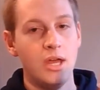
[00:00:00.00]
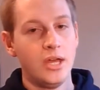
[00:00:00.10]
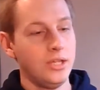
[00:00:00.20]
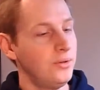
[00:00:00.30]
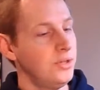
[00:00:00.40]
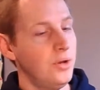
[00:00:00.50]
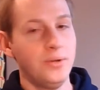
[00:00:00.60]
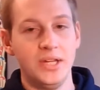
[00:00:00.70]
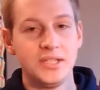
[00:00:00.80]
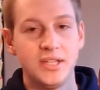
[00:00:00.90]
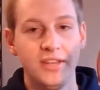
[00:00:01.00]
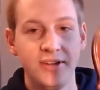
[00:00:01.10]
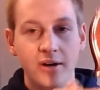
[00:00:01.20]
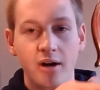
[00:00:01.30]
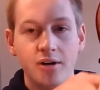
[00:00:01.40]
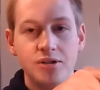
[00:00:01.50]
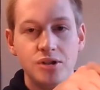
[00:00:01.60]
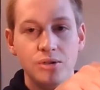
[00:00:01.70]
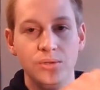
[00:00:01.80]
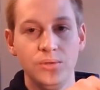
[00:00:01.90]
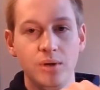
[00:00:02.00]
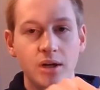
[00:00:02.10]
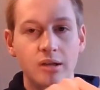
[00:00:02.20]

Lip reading: You'll notice that there are two